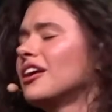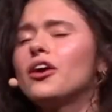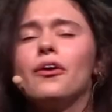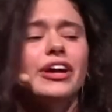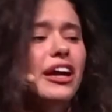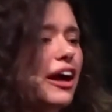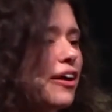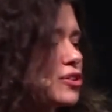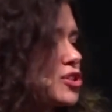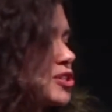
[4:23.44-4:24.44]
going
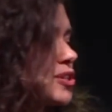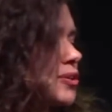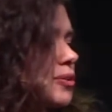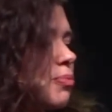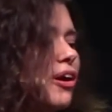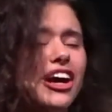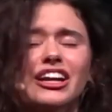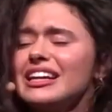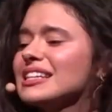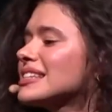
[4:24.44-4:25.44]
out to
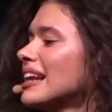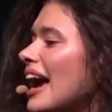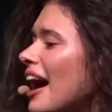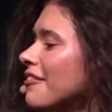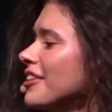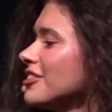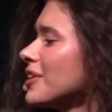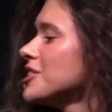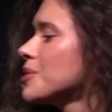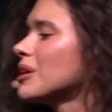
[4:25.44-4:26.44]
parties and having
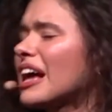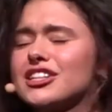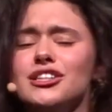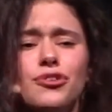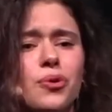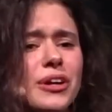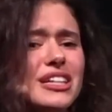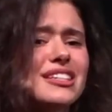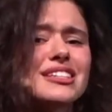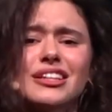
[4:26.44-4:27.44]
random elective
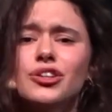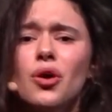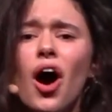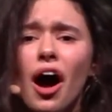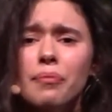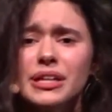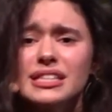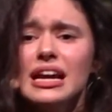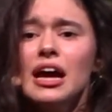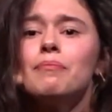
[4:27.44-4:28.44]
courses and new hobbies,
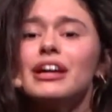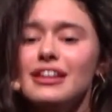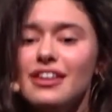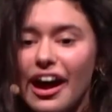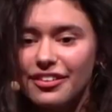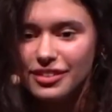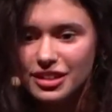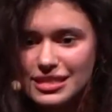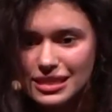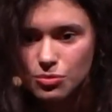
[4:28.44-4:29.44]
but nothing
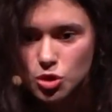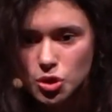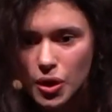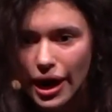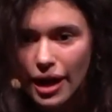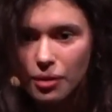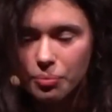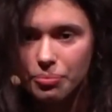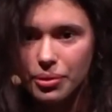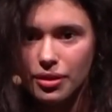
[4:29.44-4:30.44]
seemed to help.
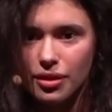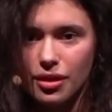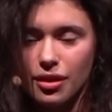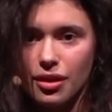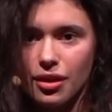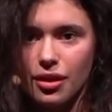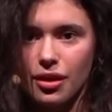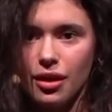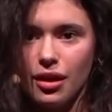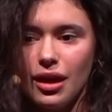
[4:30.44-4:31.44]

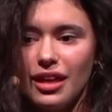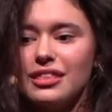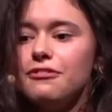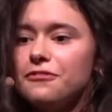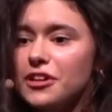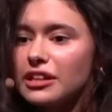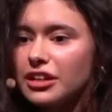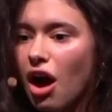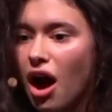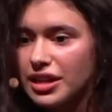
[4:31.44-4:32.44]
The feeling
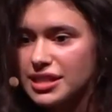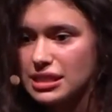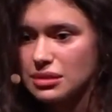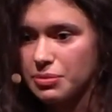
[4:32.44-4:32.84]
haunted